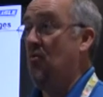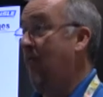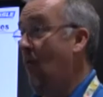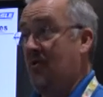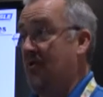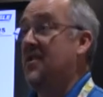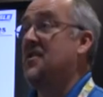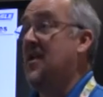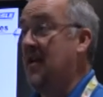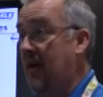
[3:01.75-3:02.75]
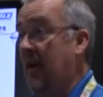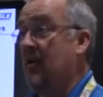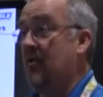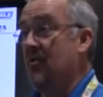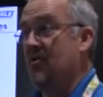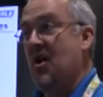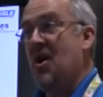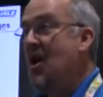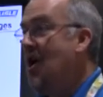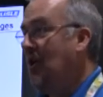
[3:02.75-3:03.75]
4, 16 connectors,
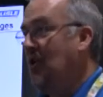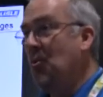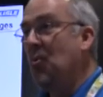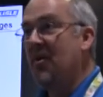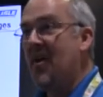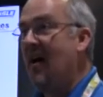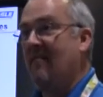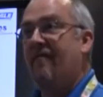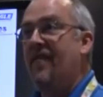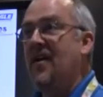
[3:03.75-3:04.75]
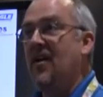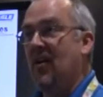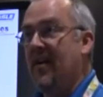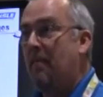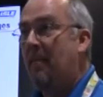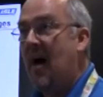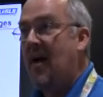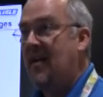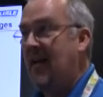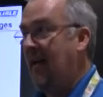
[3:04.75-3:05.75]
you will not feel it
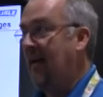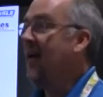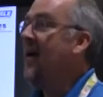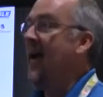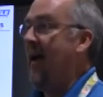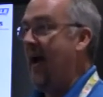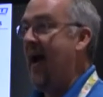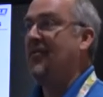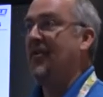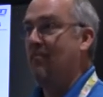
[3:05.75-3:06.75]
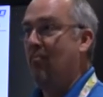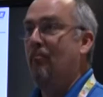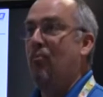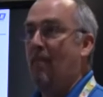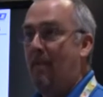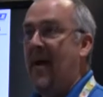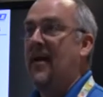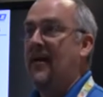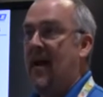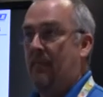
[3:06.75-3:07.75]
binding and actually
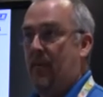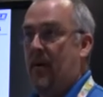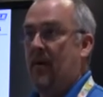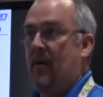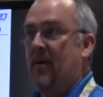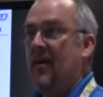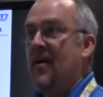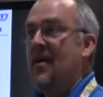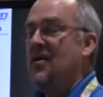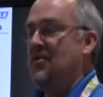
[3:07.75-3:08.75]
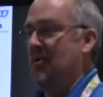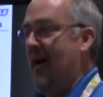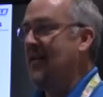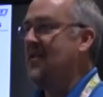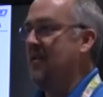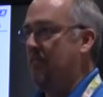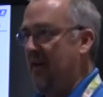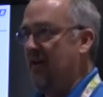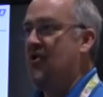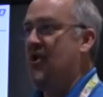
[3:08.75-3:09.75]
bending that pin. So that's the
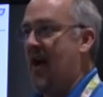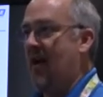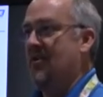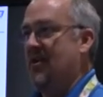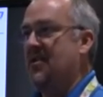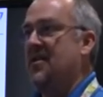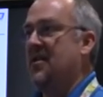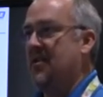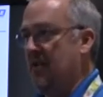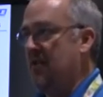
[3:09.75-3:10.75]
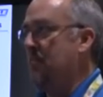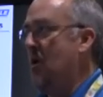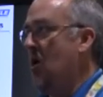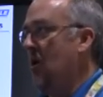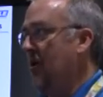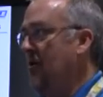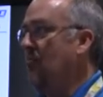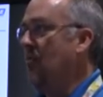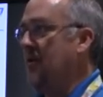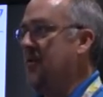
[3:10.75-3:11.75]
biggest challenge. As things get smaller, you
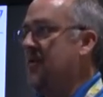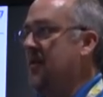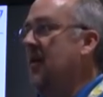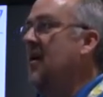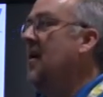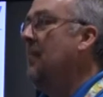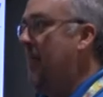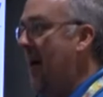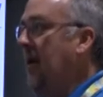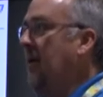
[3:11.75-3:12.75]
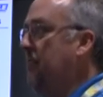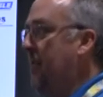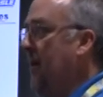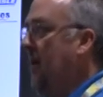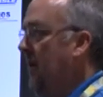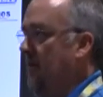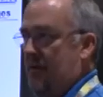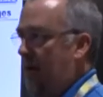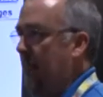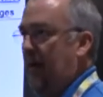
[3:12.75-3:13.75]
risk bending the pin and
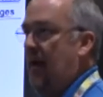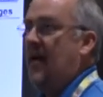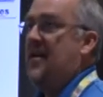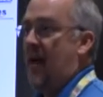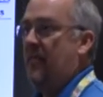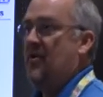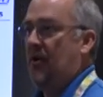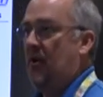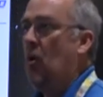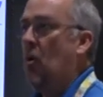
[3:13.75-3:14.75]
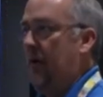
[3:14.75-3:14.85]
stubbing it and damaging the whole